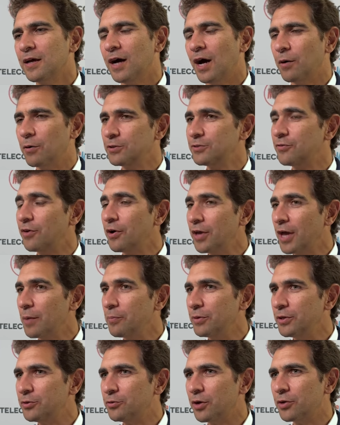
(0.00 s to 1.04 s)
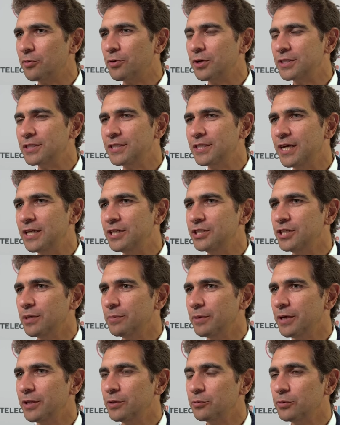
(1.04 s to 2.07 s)
I was very happy to address the
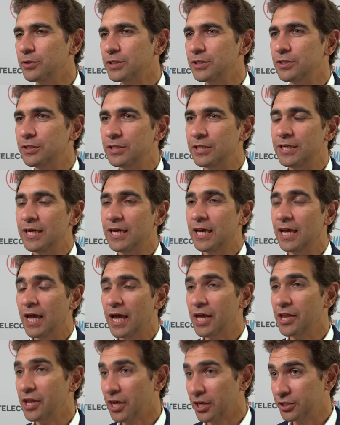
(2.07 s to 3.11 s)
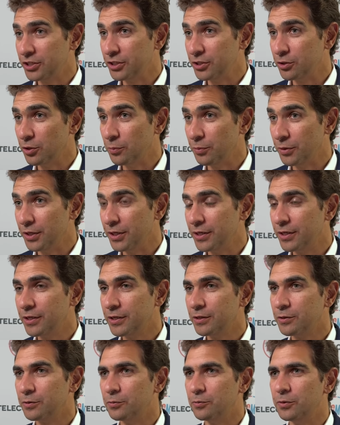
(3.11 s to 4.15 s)
NGMN with the energy topic,
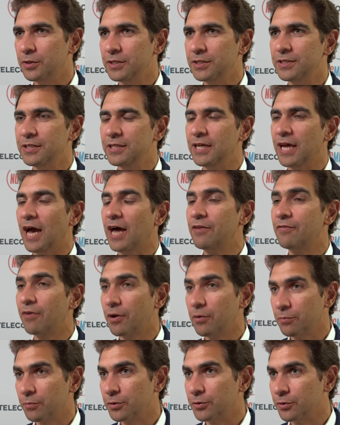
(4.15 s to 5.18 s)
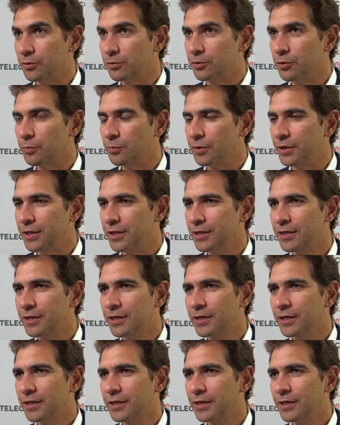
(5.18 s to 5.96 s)
with the environmental topic,